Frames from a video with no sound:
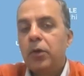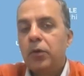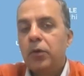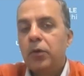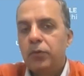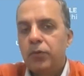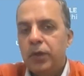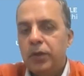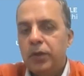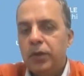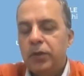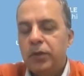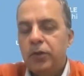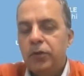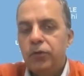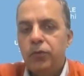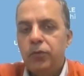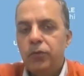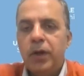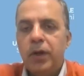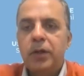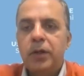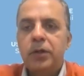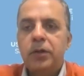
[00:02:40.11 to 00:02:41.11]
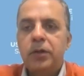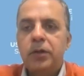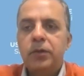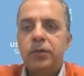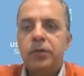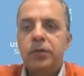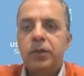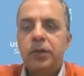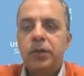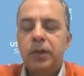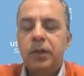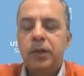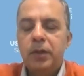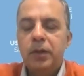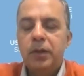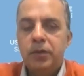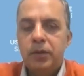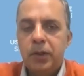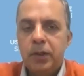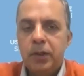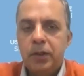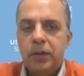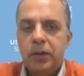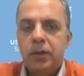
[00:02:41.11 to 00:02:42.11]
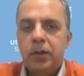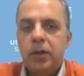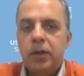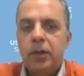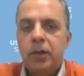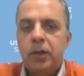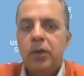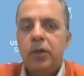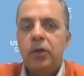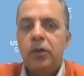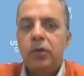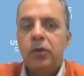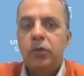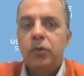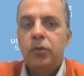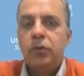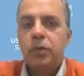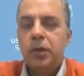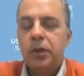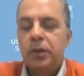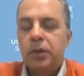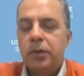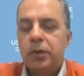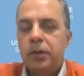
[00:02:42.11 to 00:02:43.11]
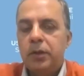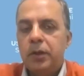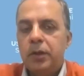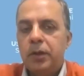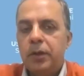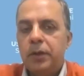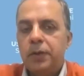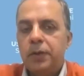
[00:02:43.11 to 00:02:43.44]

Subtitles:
weigh these factors, and then you can